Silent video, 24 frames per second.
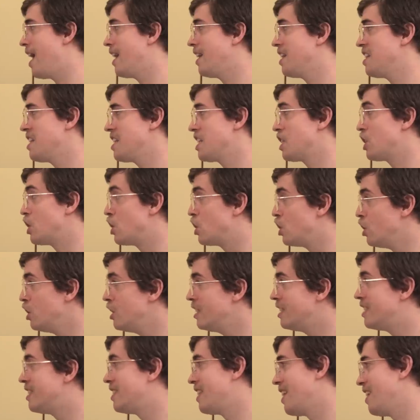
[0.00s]
any
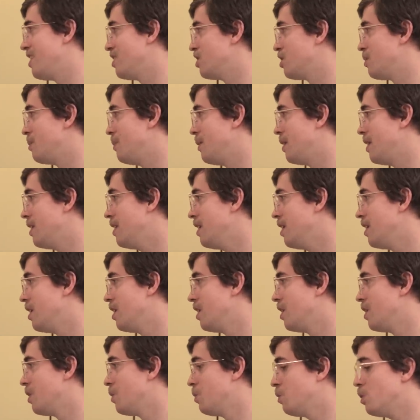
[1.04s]
good salesman
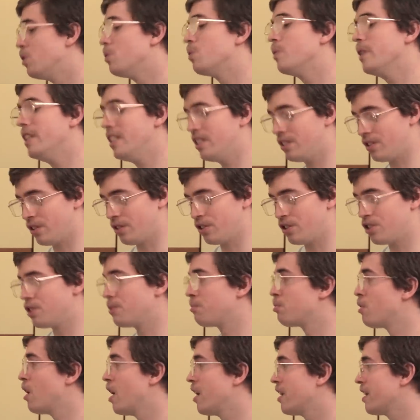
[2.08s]
would research the
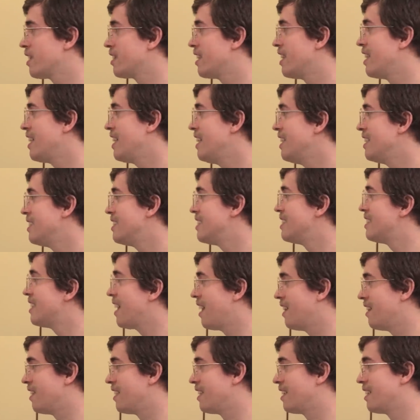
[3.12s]
product that he is
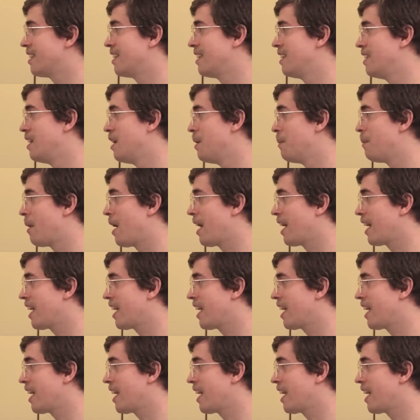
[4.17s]
selling. But I